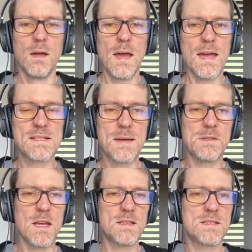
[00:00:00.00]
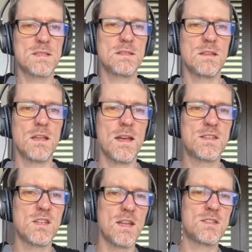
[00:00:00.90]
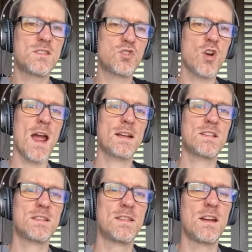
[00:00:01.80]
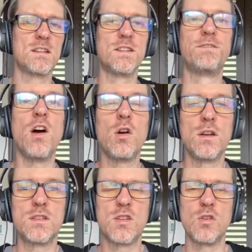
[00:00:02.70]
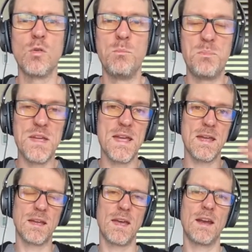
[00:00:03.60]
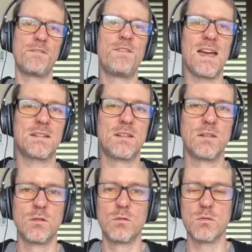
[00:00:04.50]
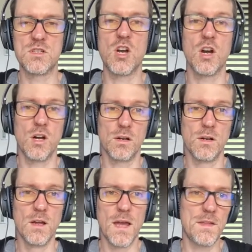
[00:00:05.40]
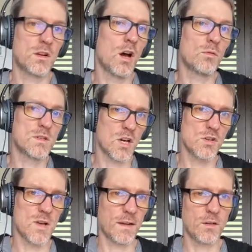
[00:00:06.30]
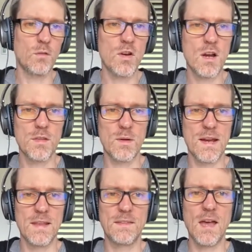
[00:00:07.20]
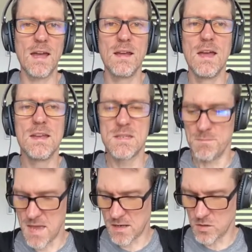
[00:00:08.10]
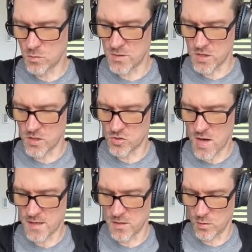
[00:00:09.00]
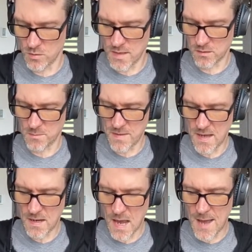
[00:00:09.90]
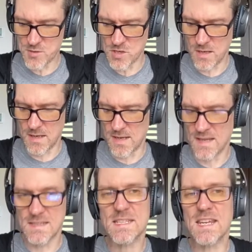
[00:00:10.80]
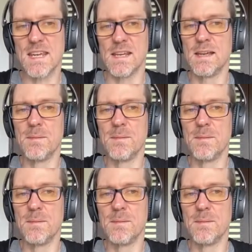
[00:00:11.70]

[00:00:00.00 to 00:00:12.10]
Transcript: except it's tracks that are devoted to being an effect return, and they're called return tracks. They're over here on the right hand side. To make a new return track, you hold down Command Option and hit T.